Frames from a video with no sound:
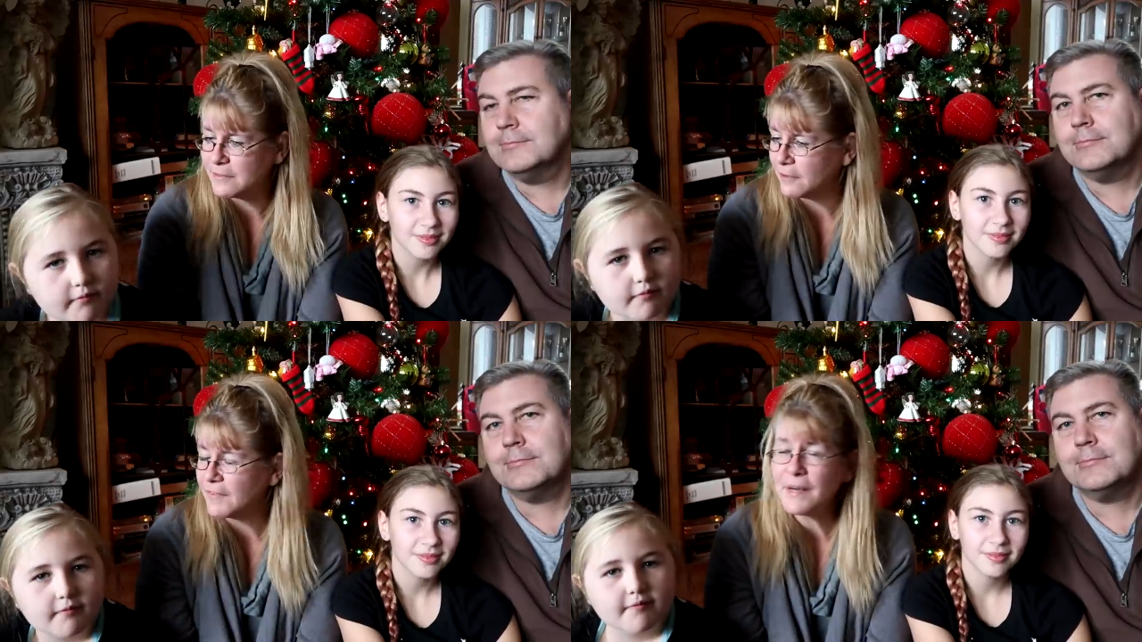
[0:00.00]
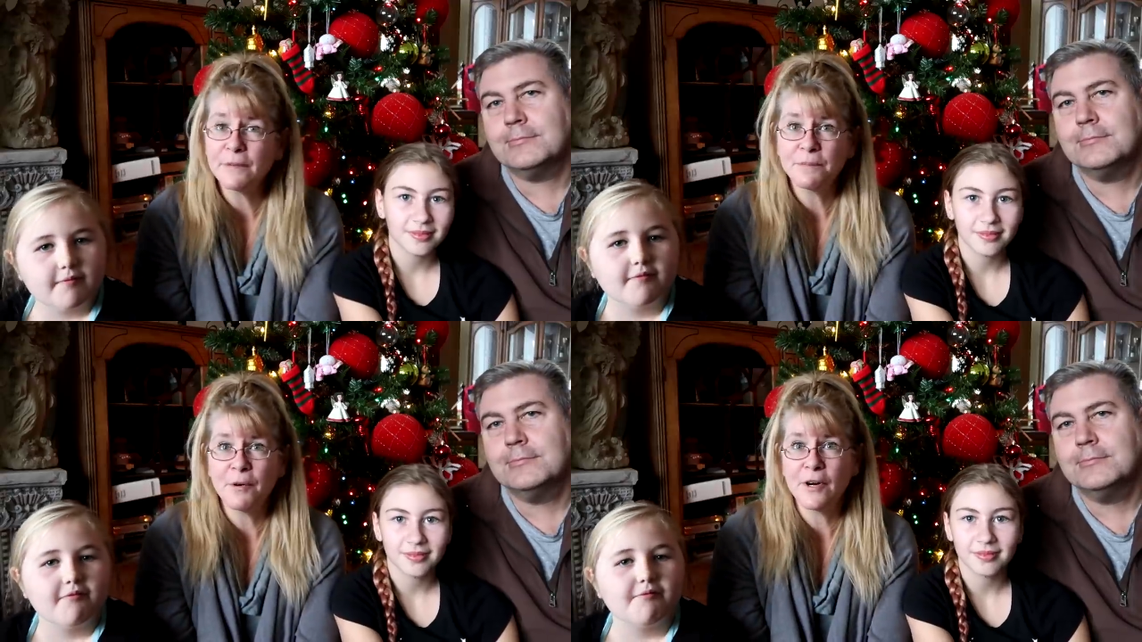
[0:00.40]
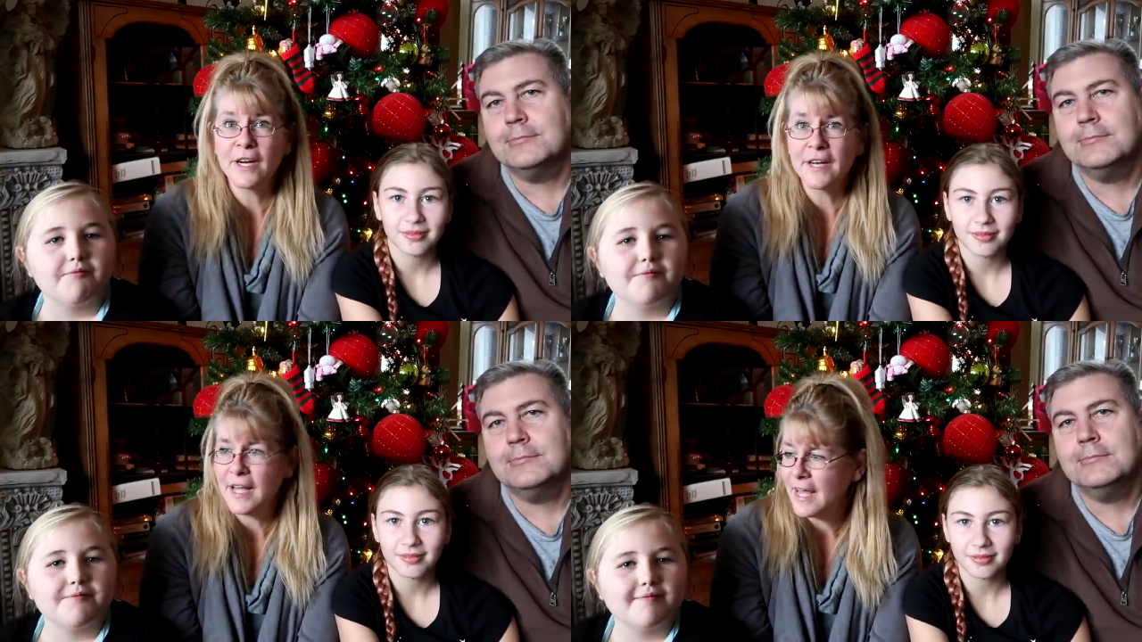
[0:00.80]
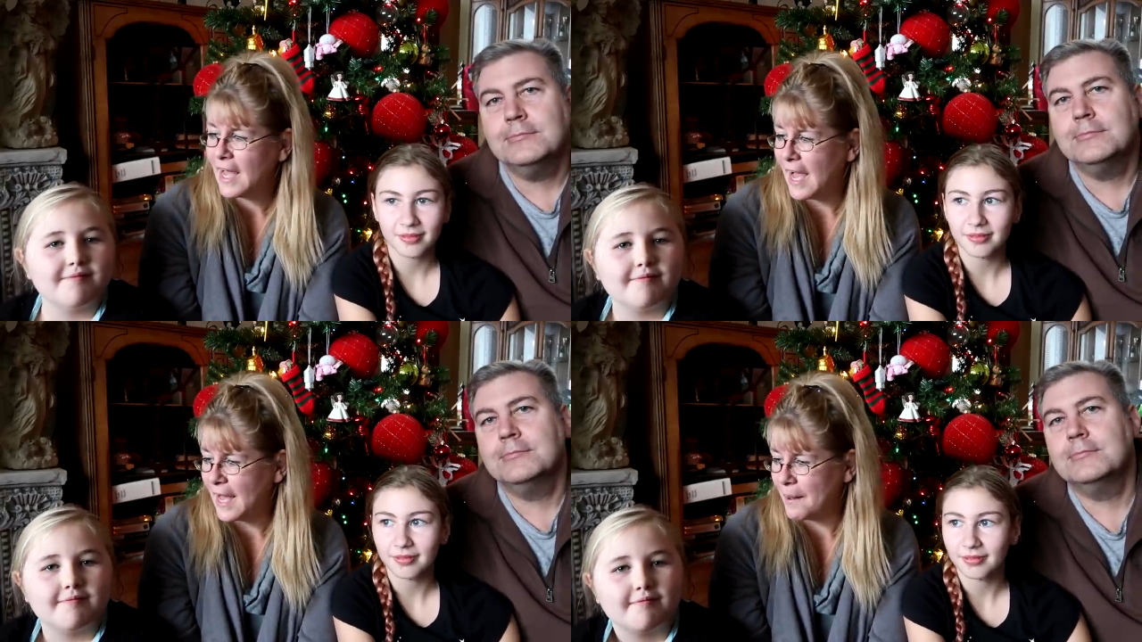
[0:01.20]
Speaker 1: when Sophia was born,
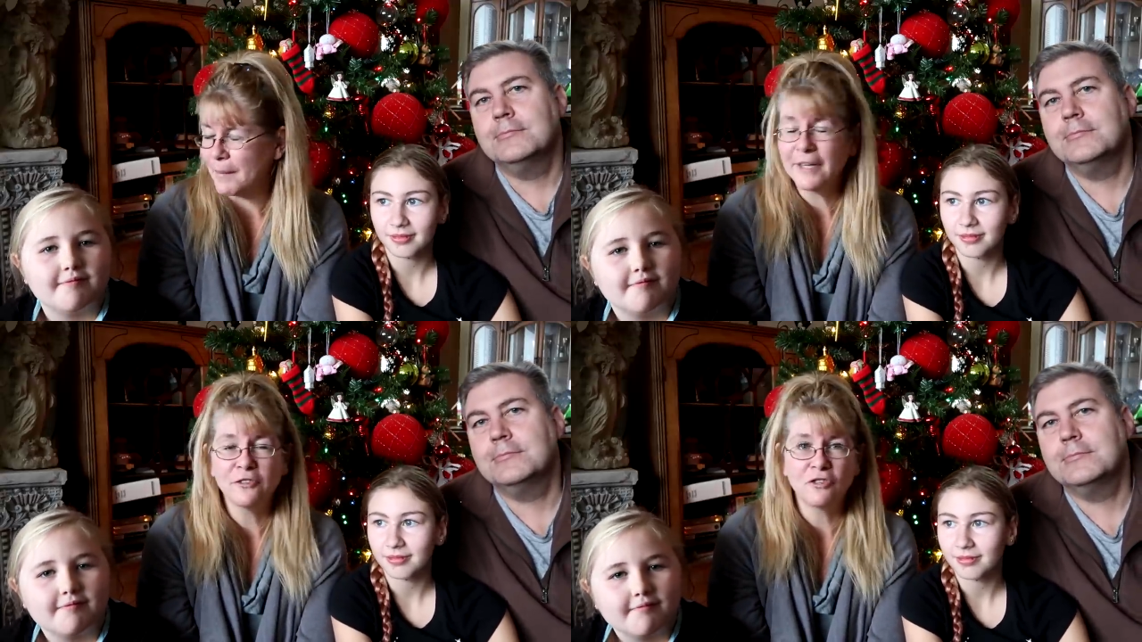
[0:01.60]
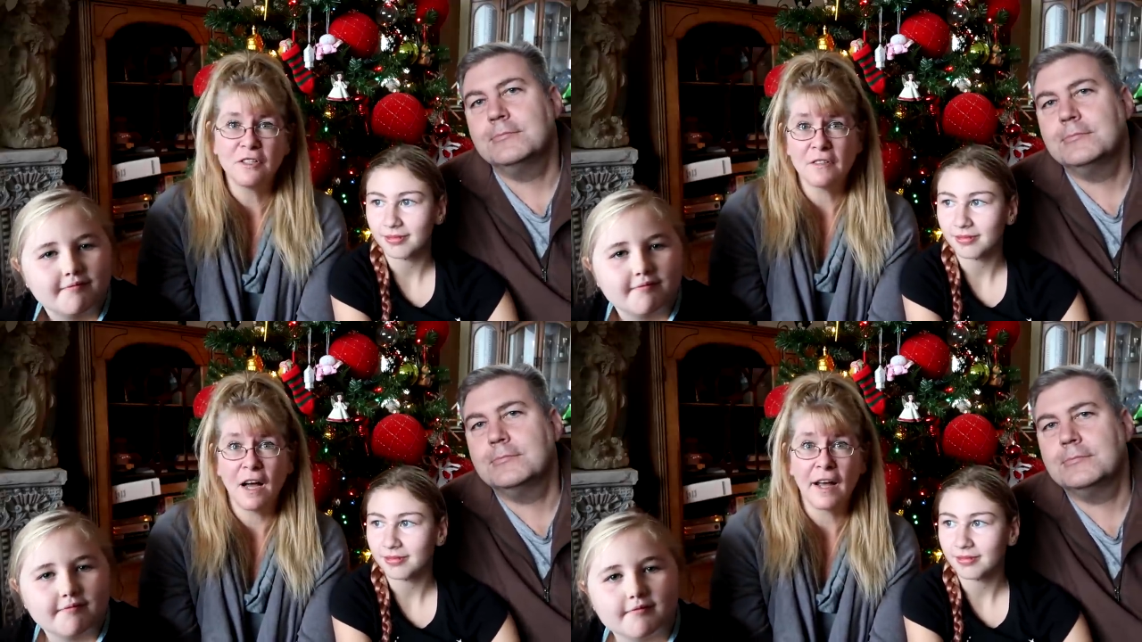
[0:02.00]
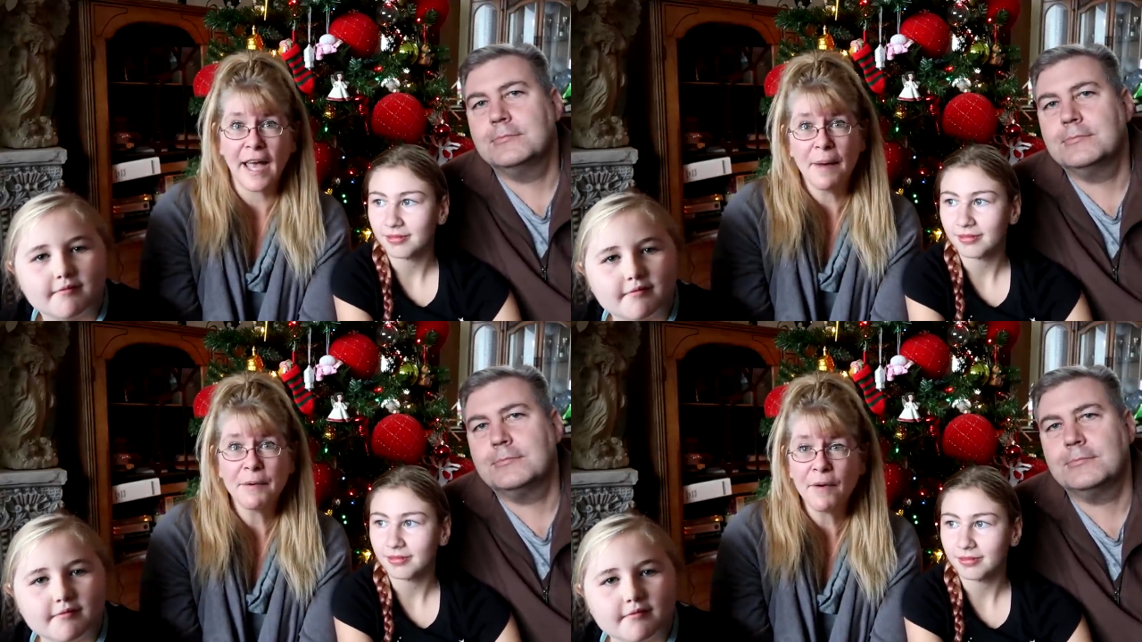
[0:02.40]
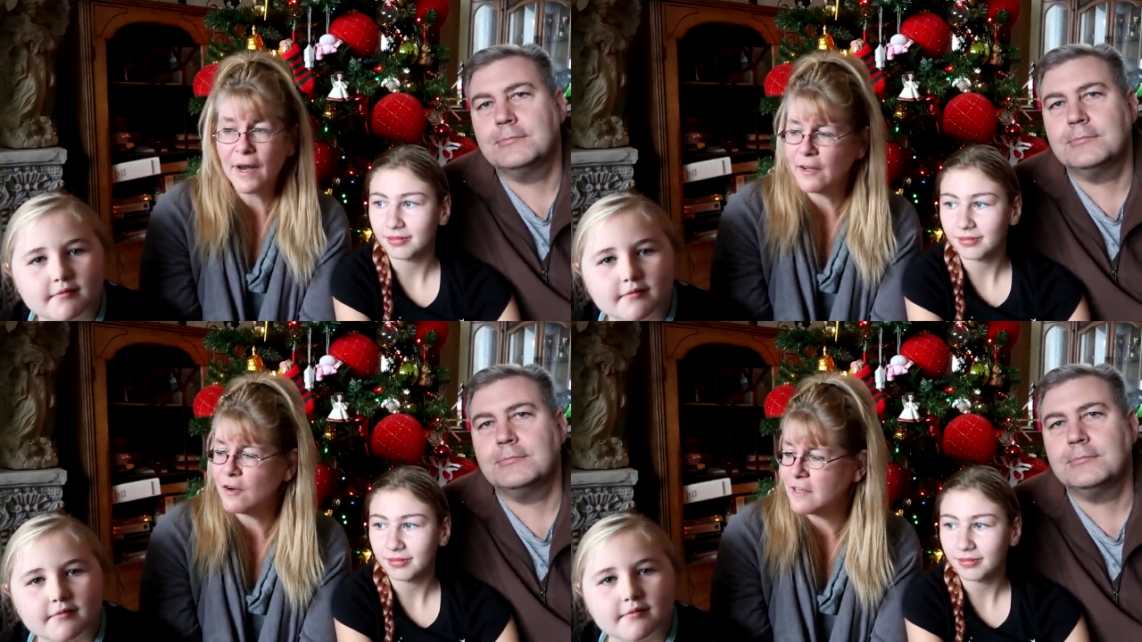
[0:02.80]
she saw Gabby
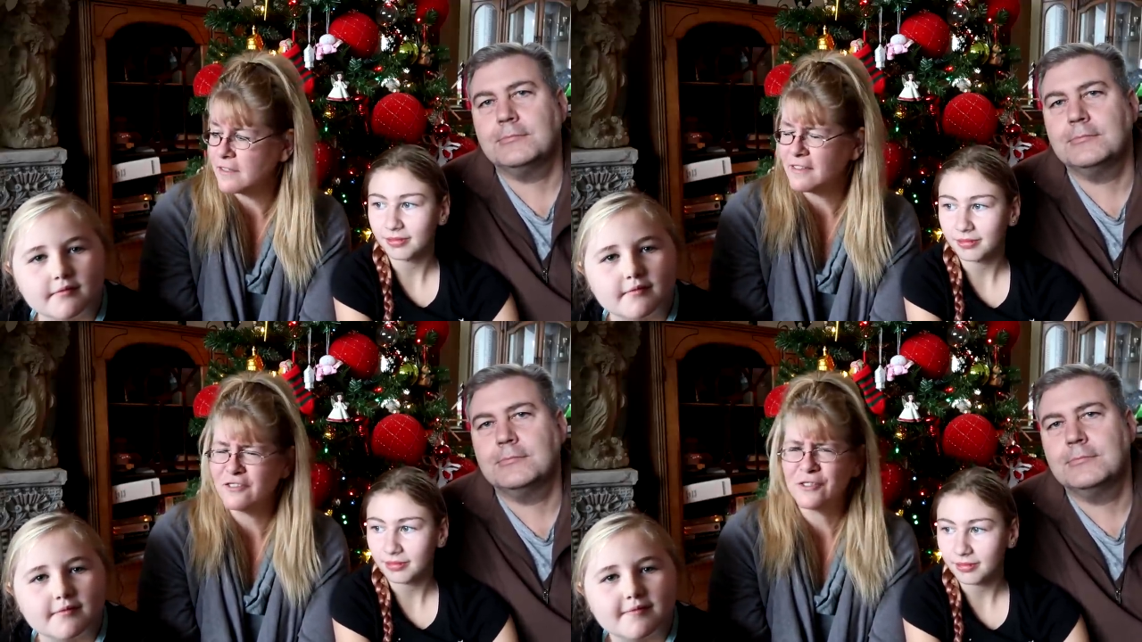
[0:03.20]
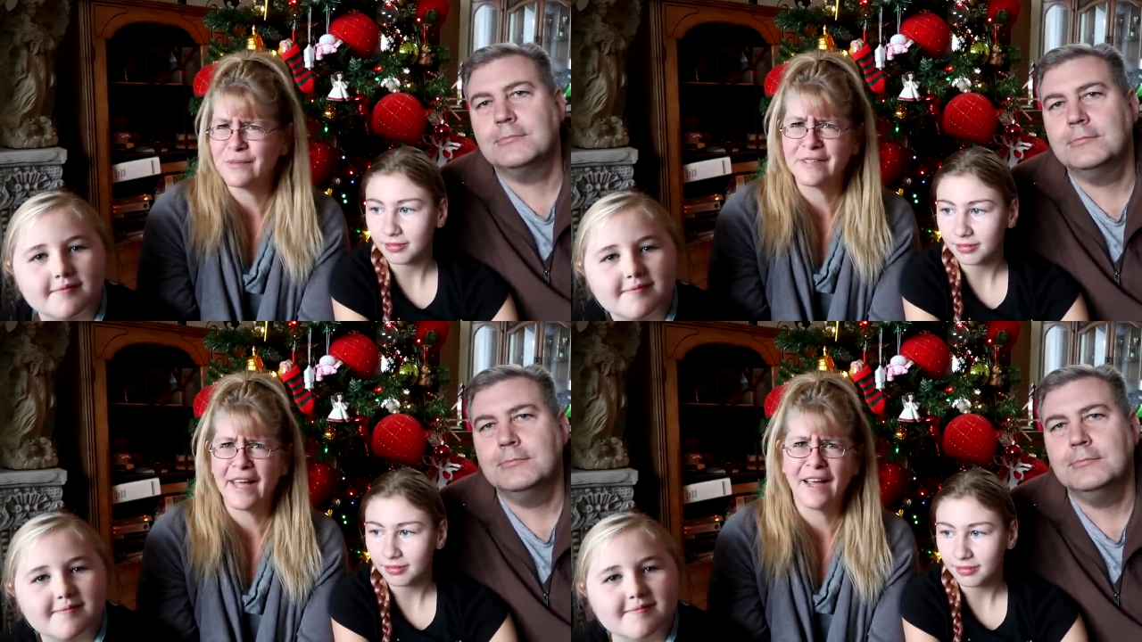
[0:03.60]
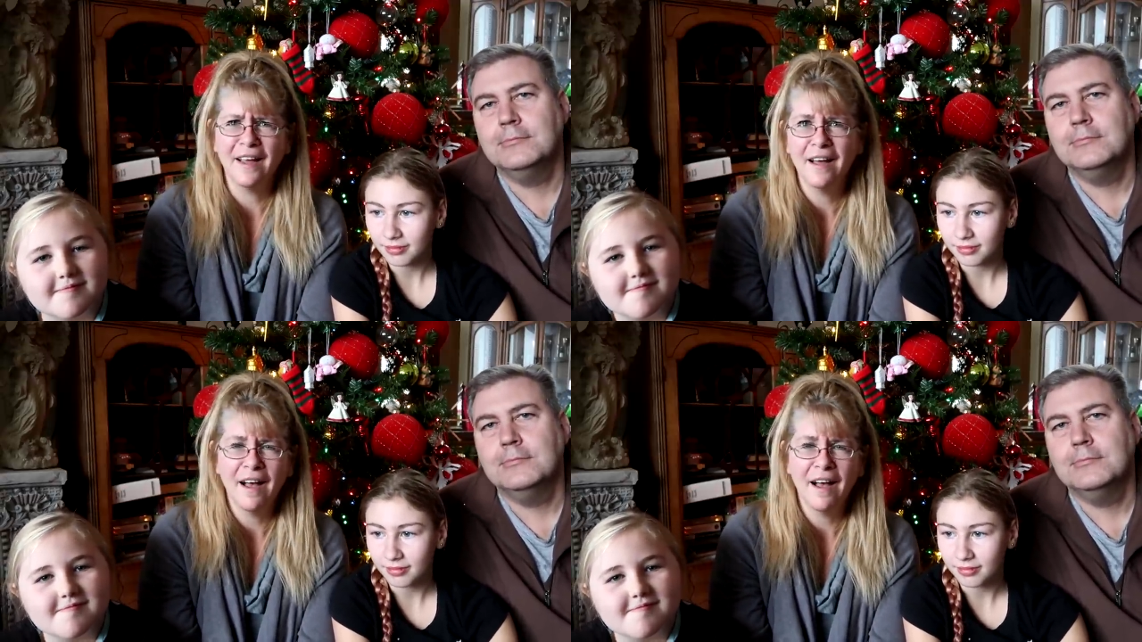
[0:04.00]
riding horses and she was like,